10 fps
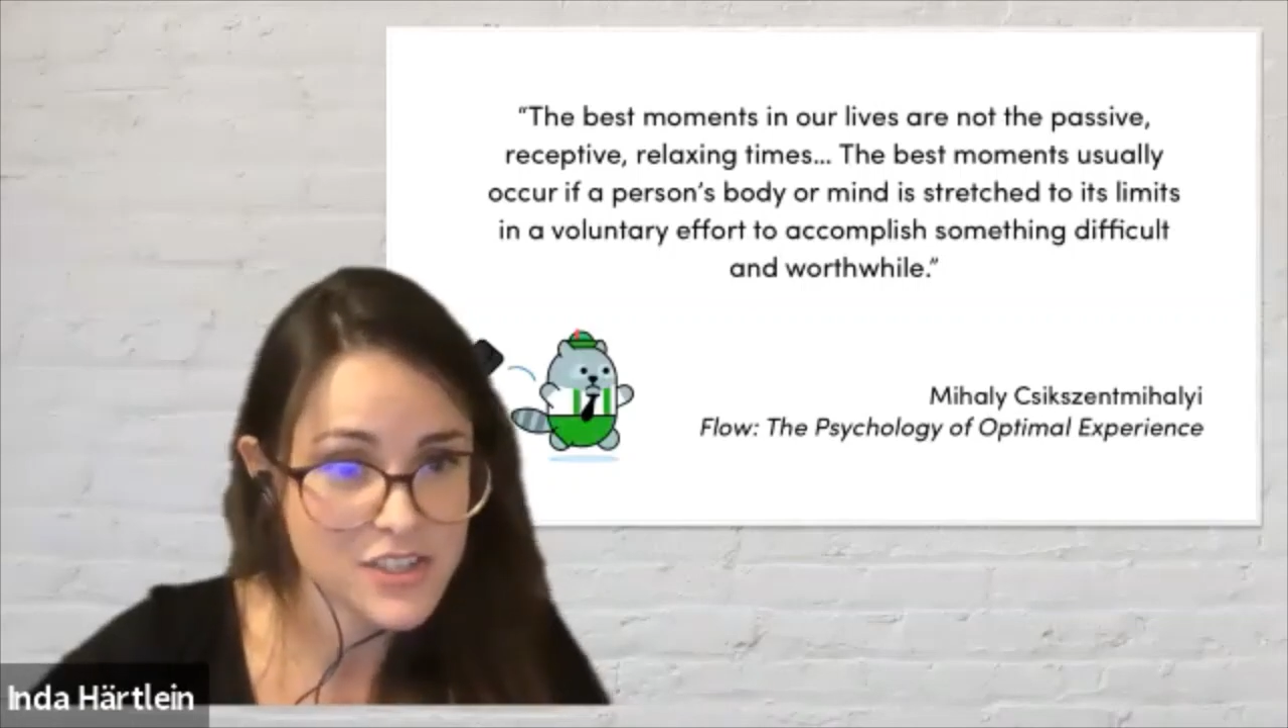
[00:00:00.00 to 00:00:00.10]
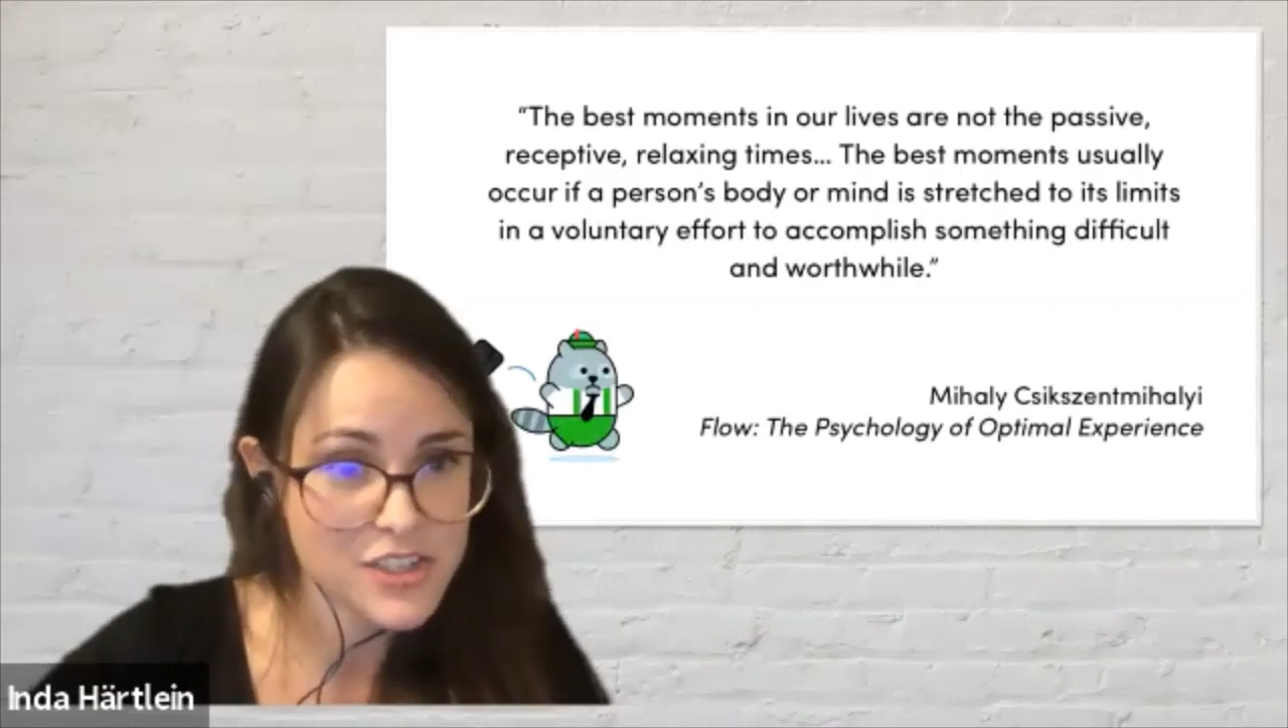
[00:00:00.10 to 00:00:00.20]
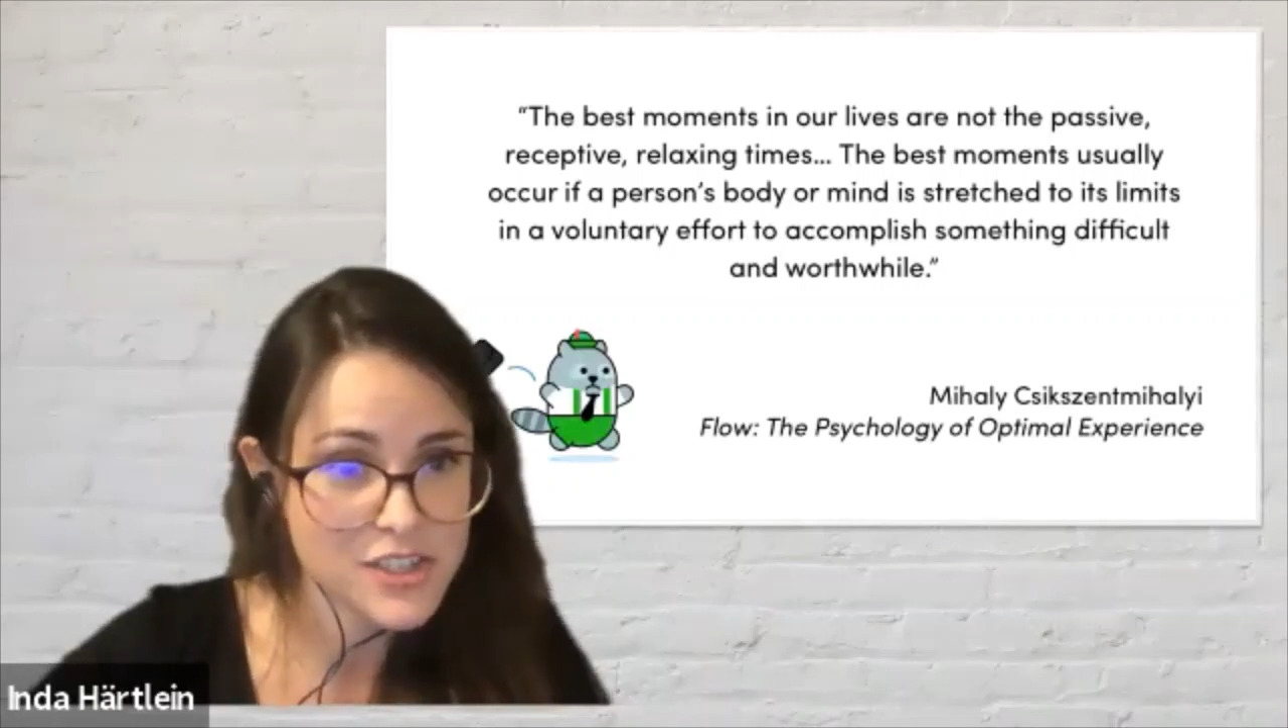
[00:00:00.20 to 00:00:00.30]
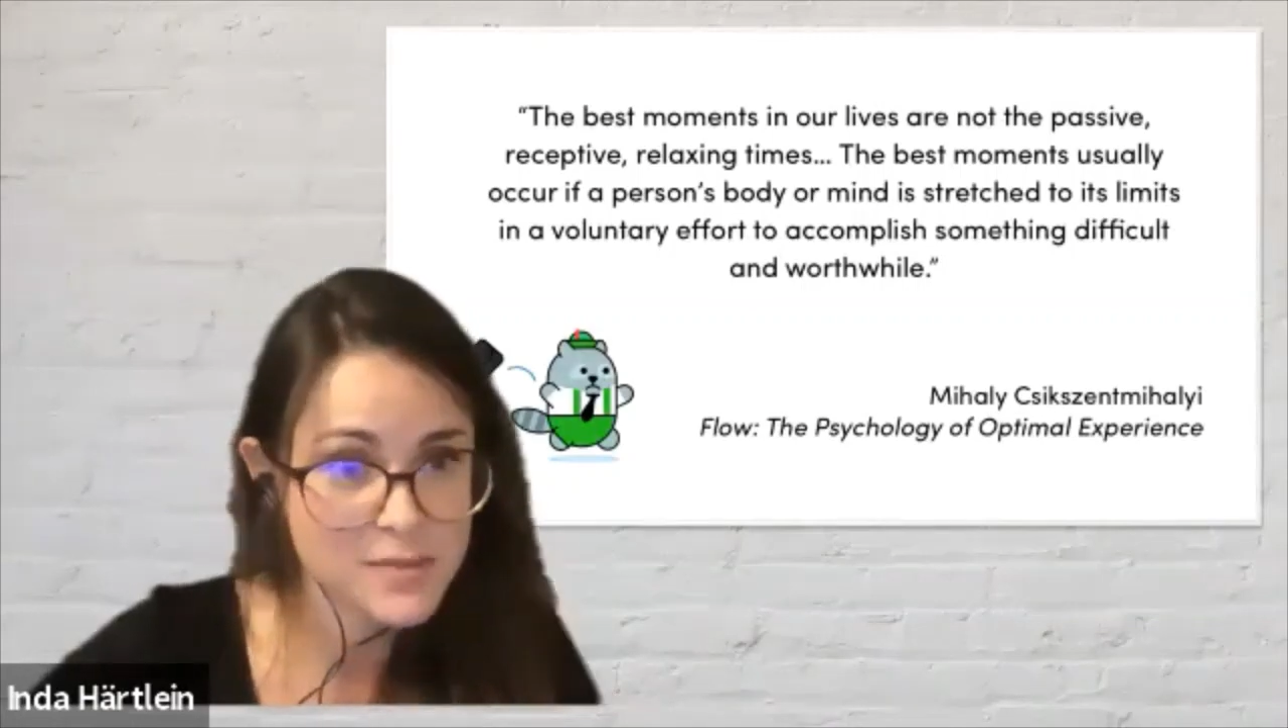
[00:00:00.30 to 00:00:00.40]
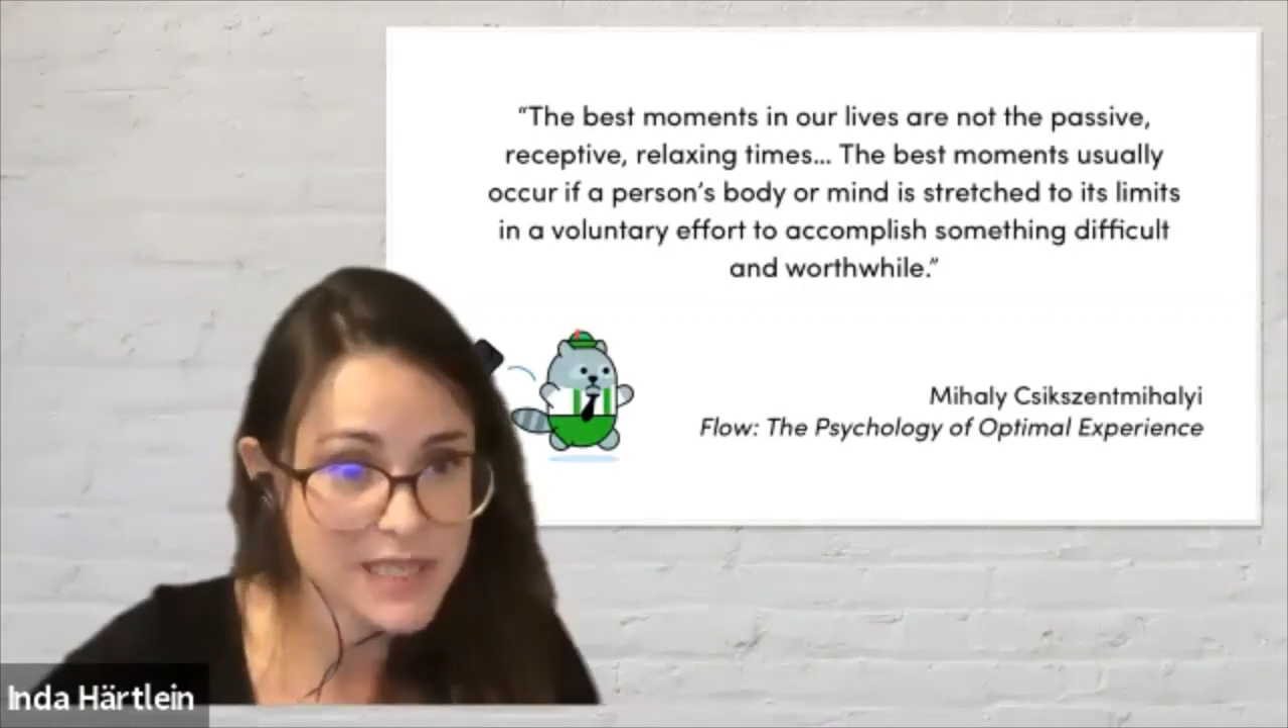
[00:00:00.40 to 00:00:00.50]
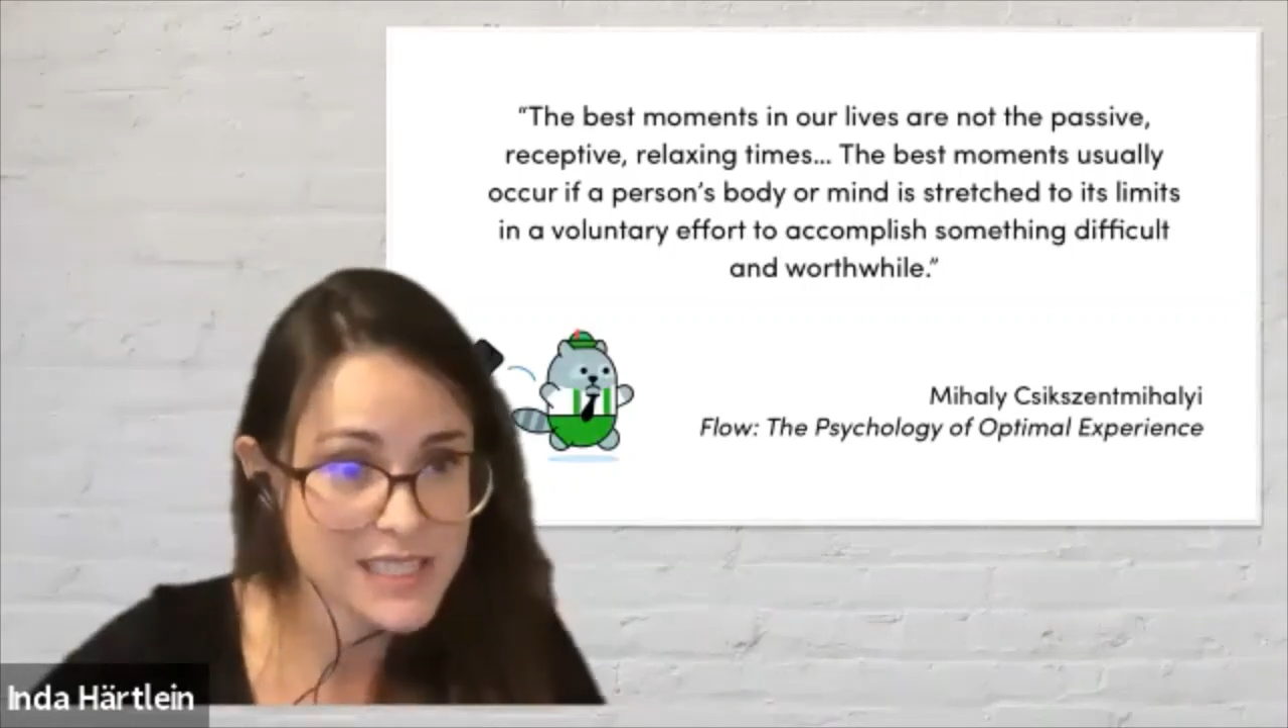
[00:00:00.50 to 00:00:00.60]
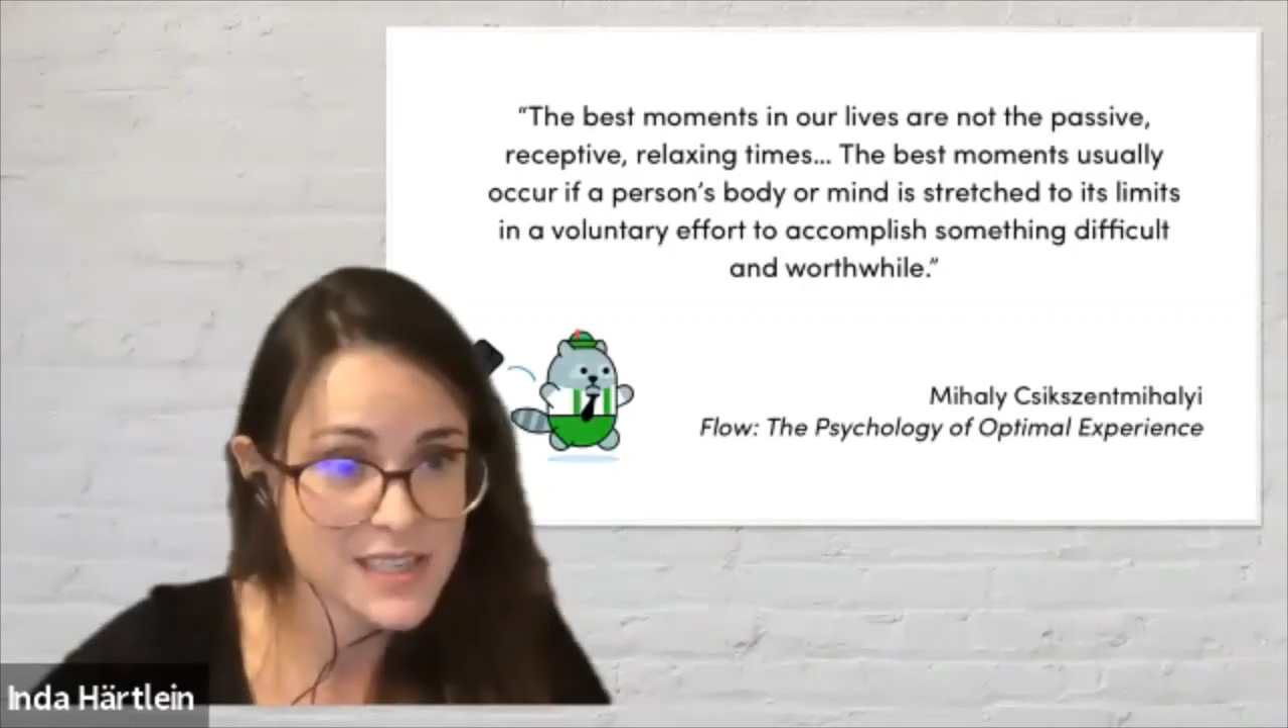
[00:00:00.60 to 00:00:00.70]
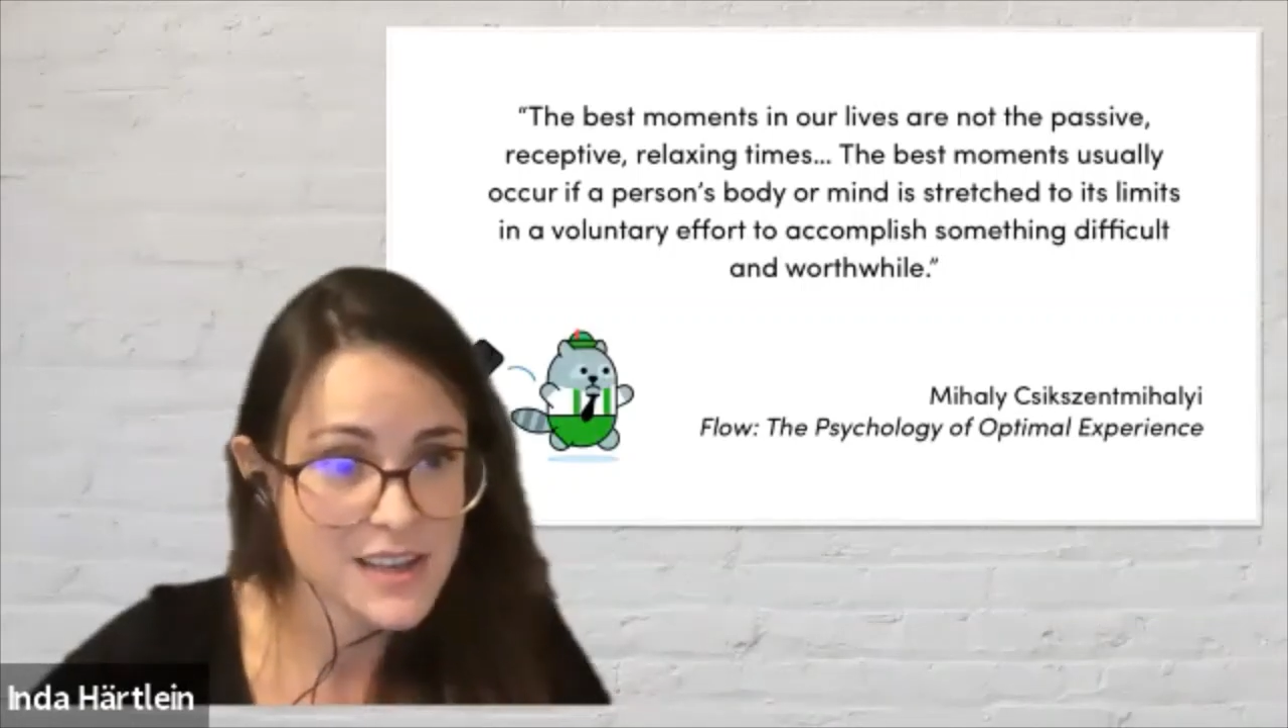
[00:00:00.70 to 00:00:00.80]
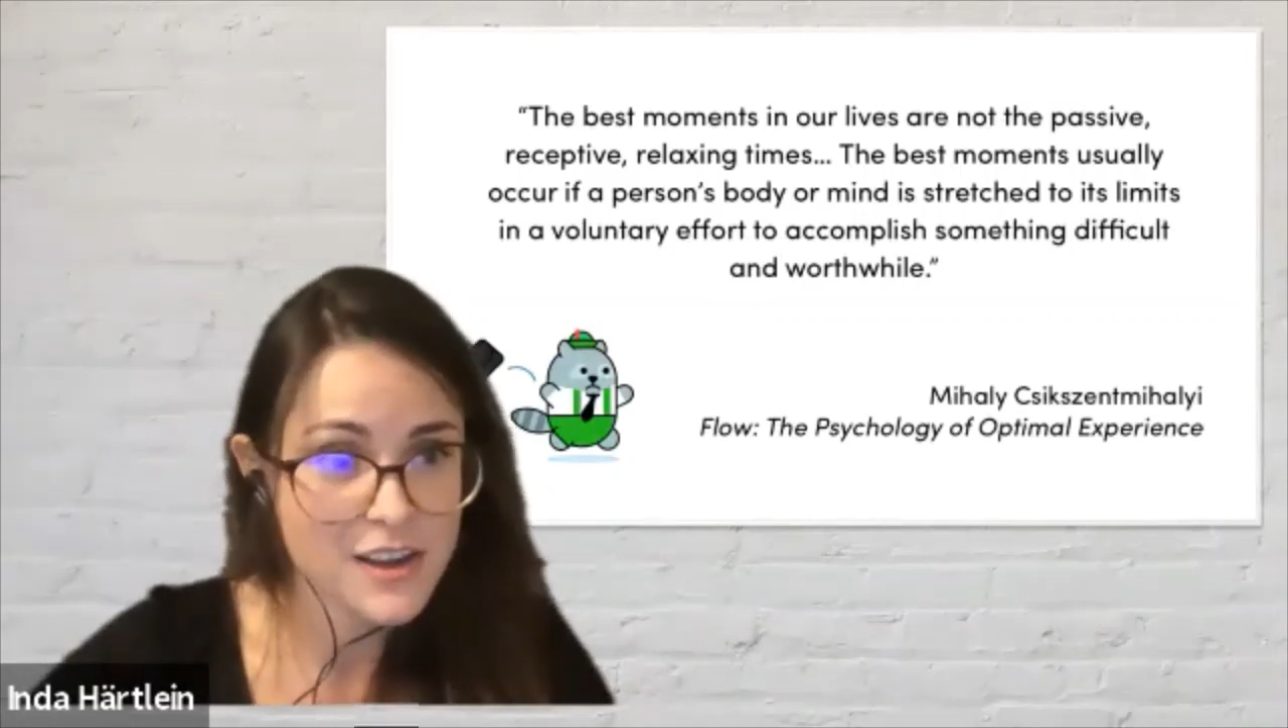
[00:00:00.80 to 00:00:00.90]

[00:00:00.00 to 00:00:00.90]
she speaks